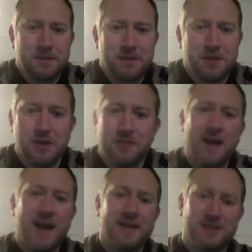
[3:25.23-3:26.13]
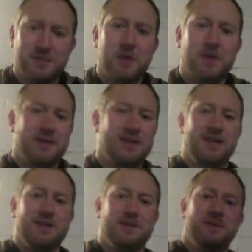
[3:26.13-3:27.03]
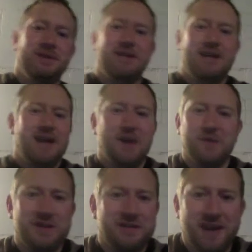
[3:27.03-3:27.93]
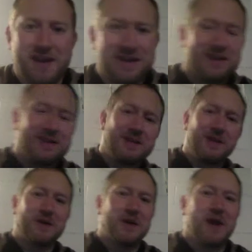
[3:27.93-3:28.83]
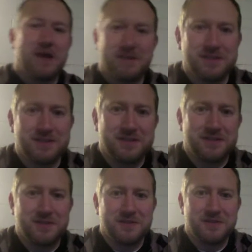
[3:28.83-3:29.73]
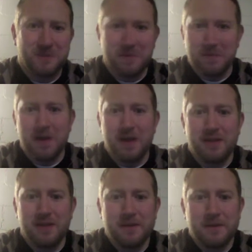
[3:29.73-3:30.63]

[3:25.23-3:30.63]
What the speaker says: if I hadn't spoken to him, I wouldn't have had a clear conscience for a month.